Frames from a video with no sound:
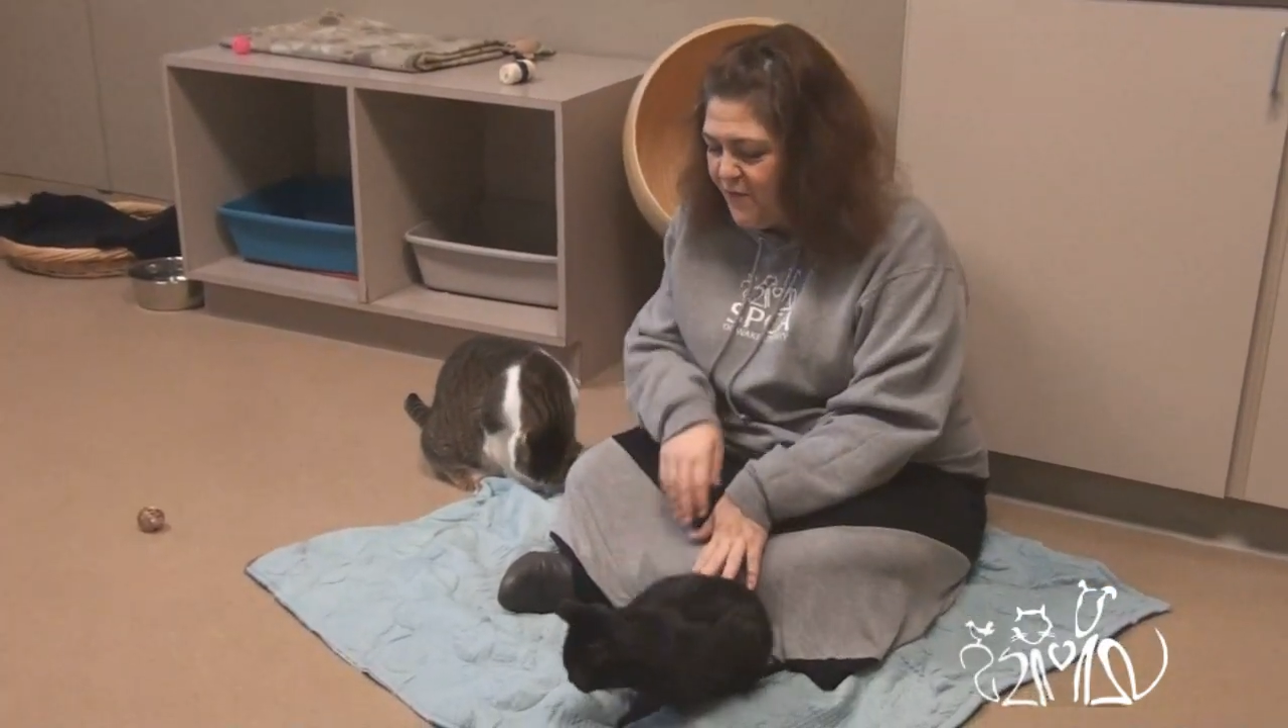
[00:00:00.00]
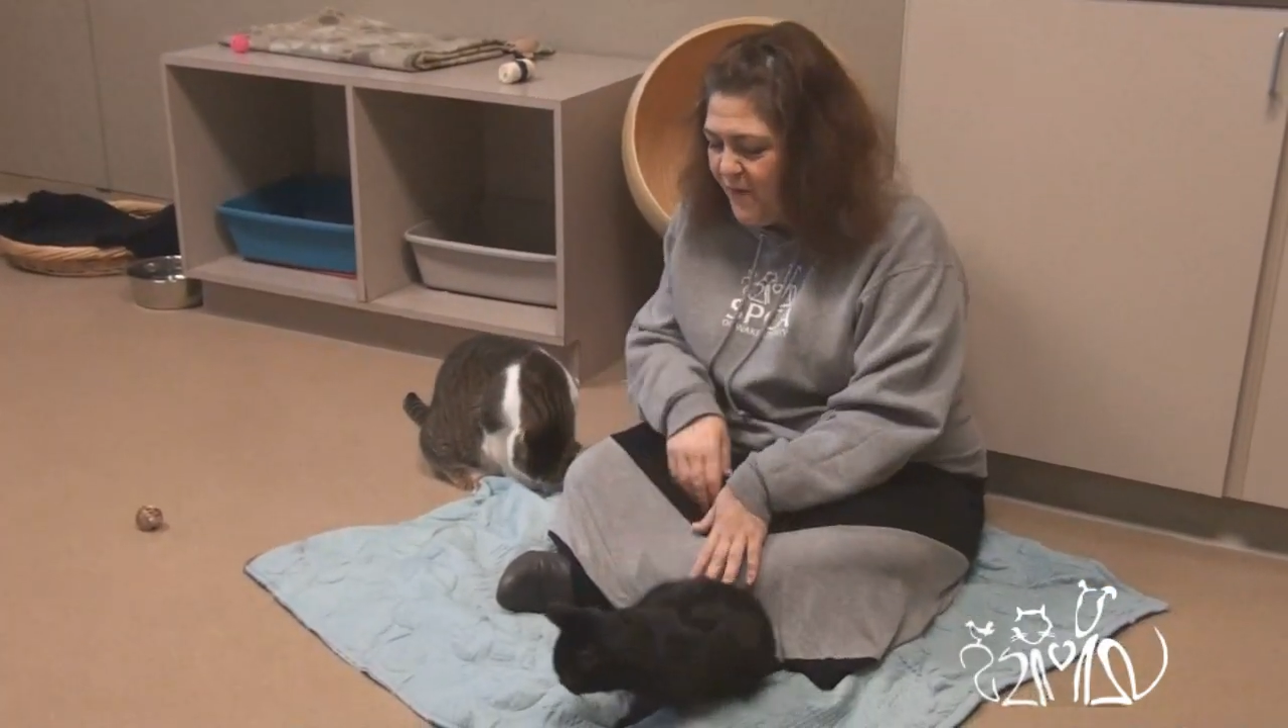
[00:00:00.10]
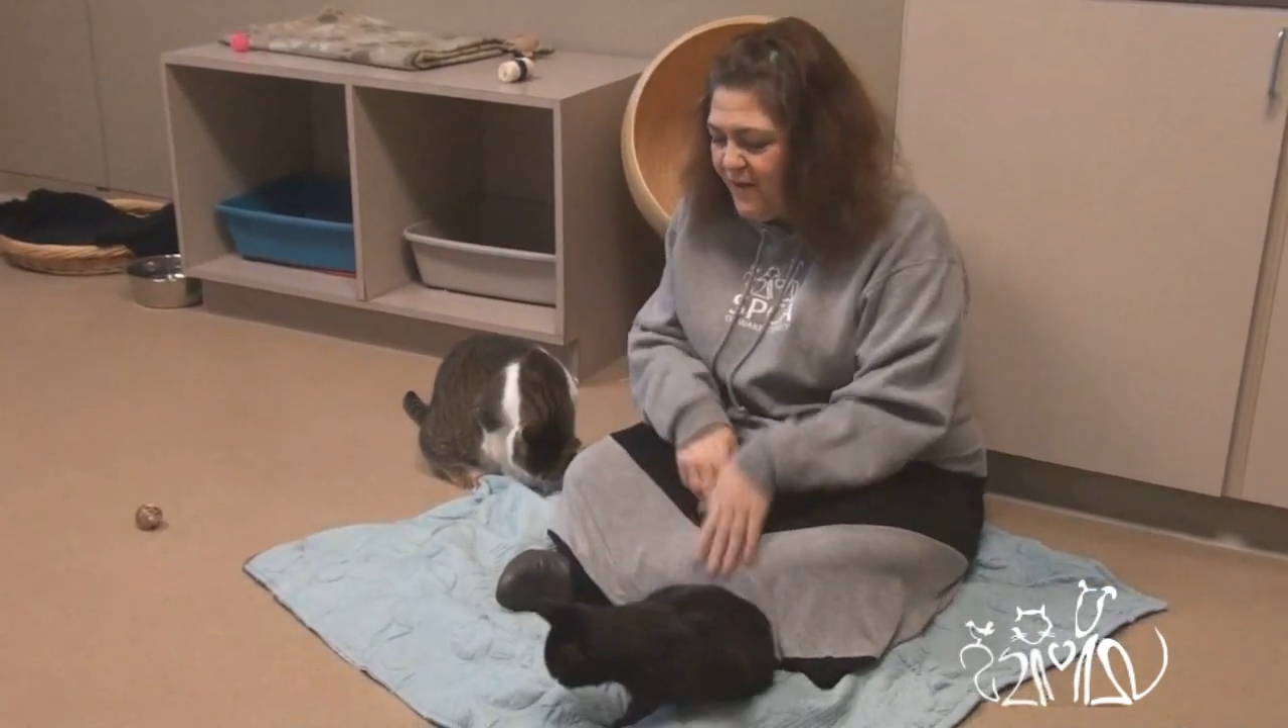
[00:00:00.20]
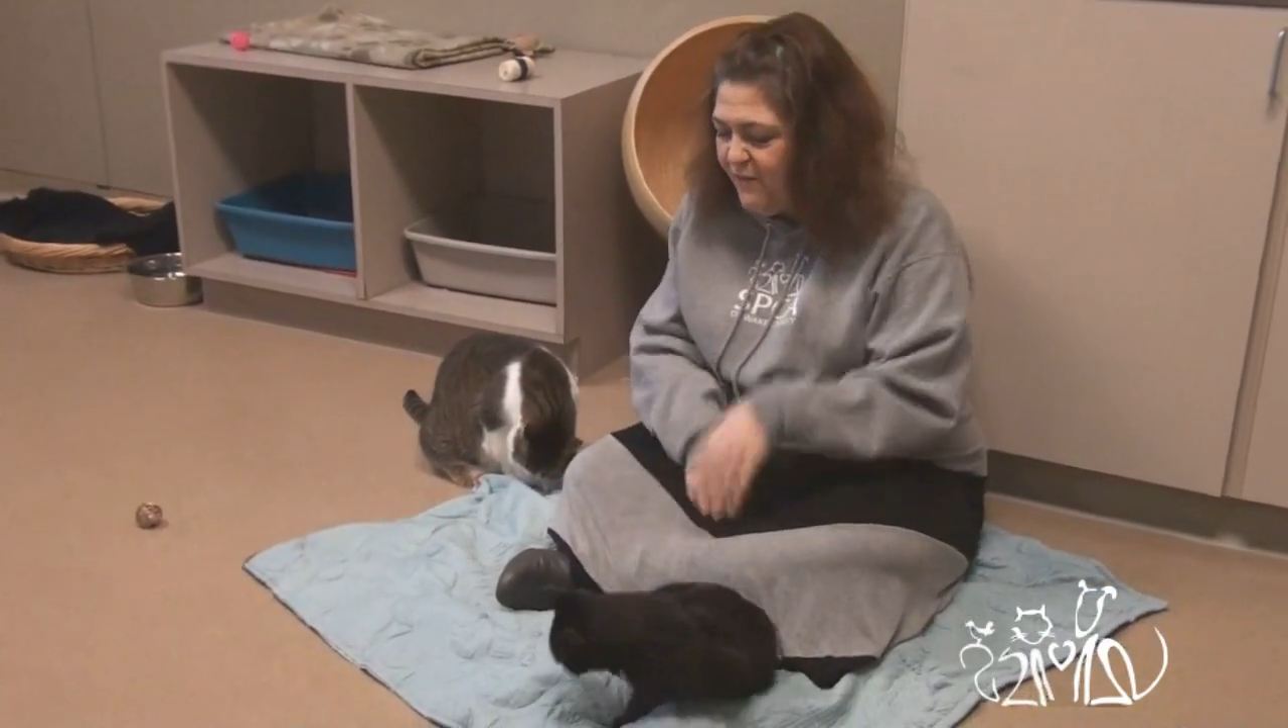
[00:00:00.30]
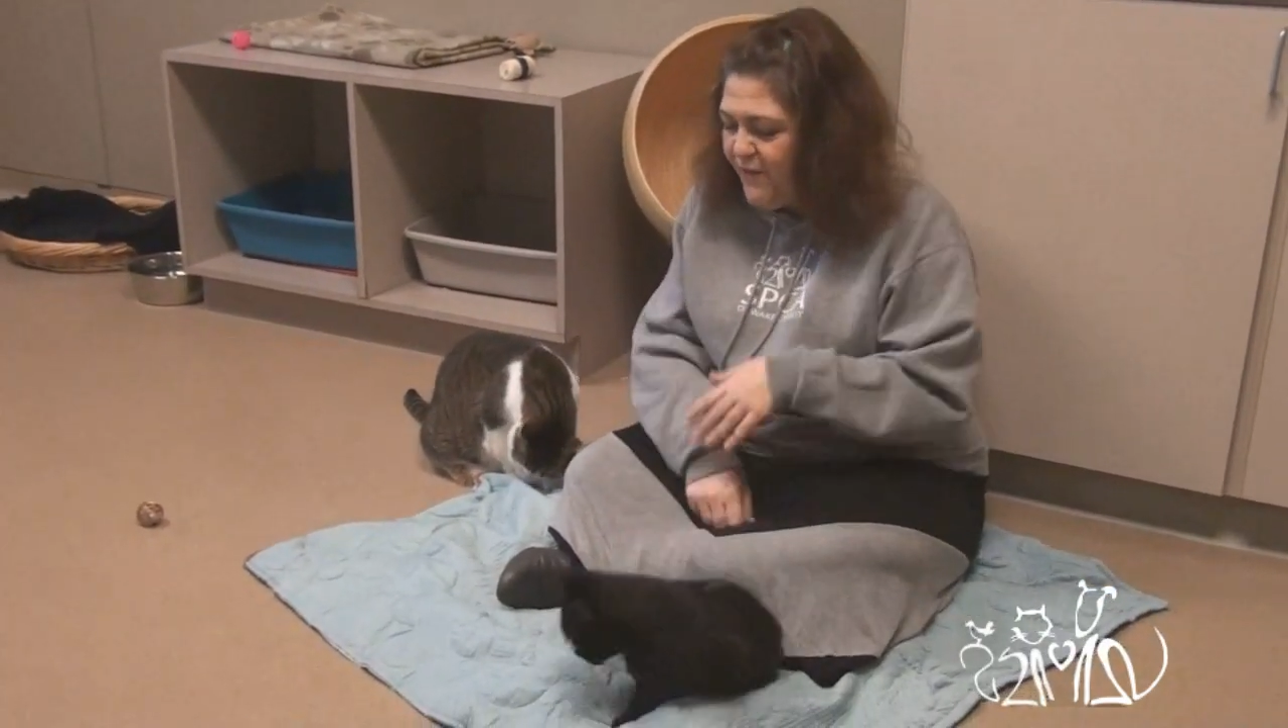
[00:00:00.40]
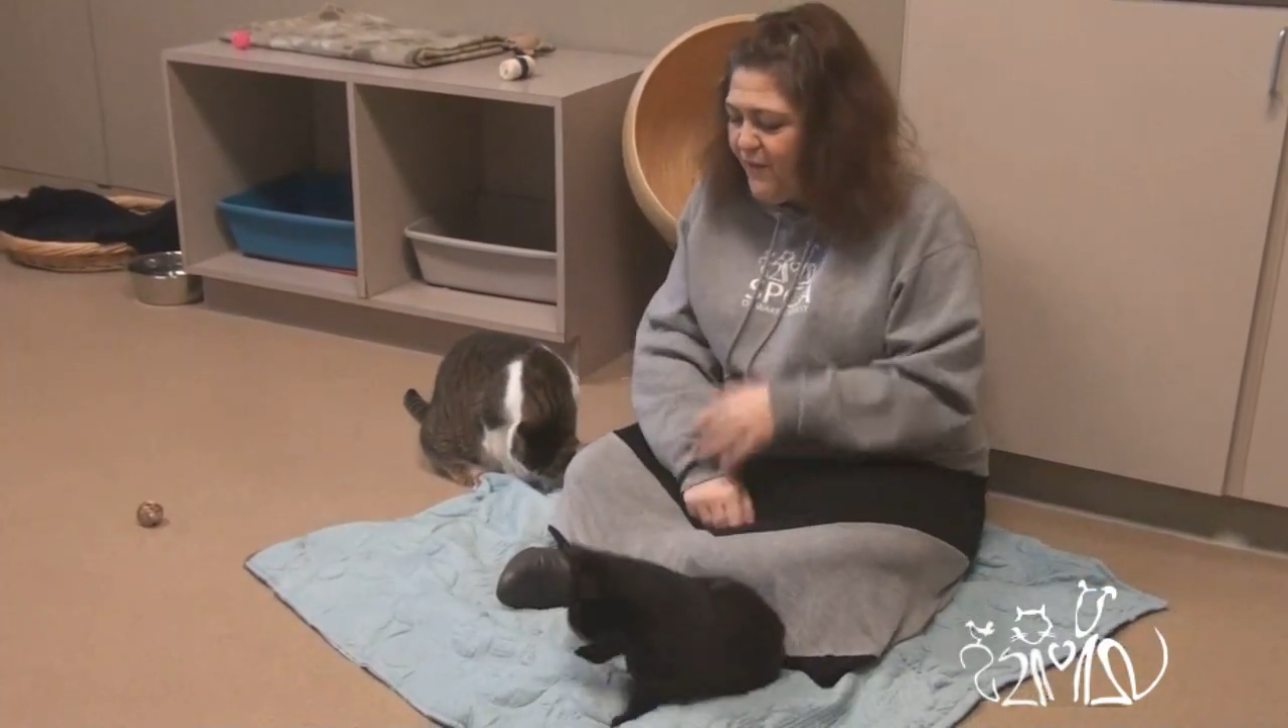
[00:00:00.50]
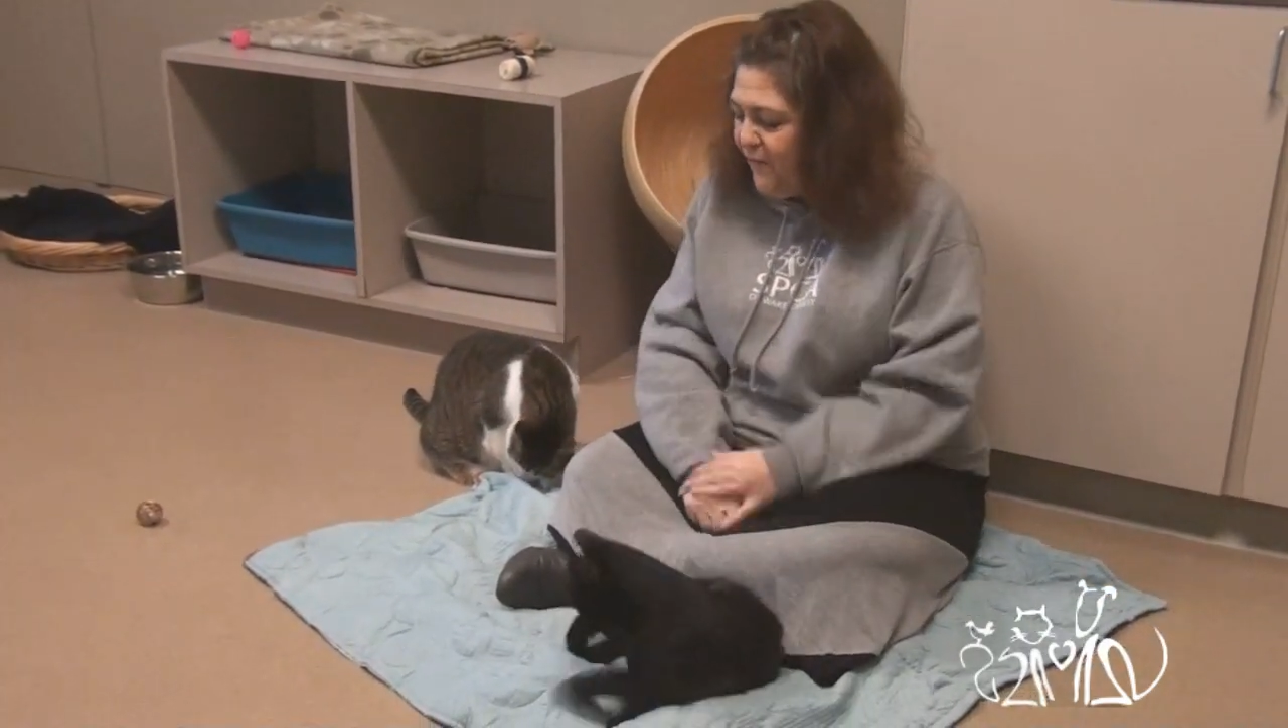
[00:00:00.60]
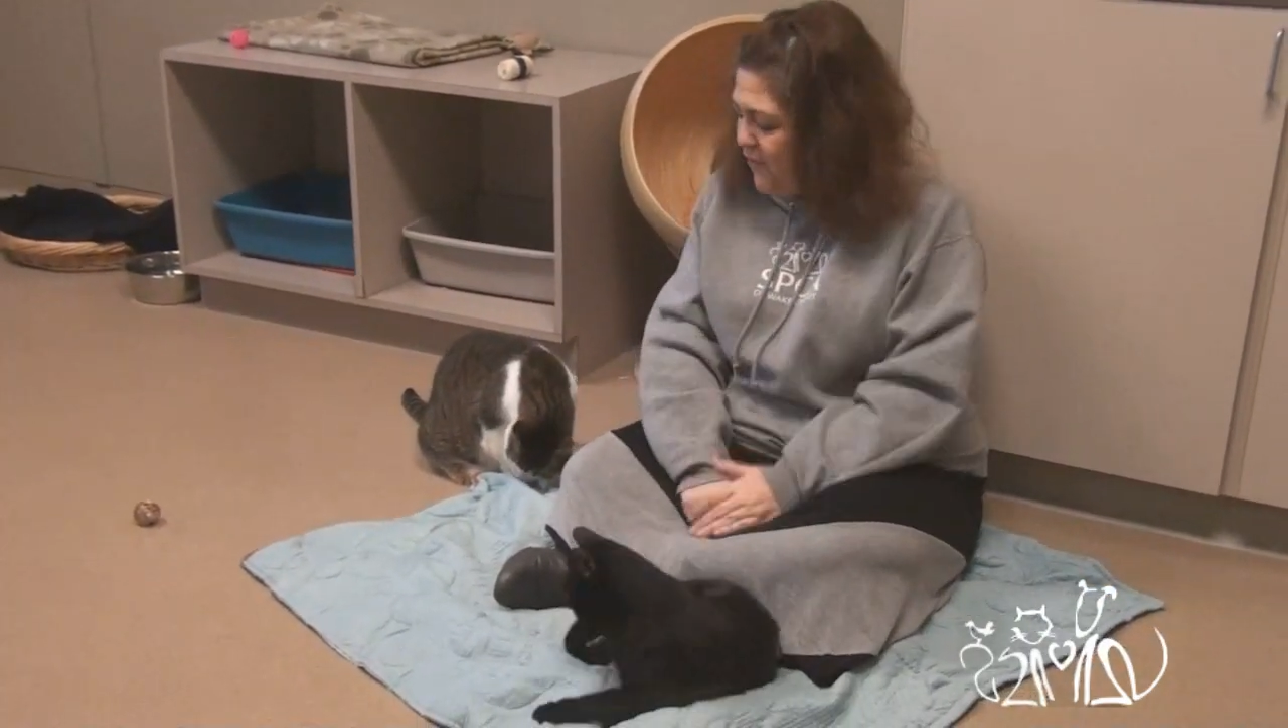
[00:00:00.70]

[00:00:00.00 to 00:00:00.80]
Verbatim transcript: waiting for their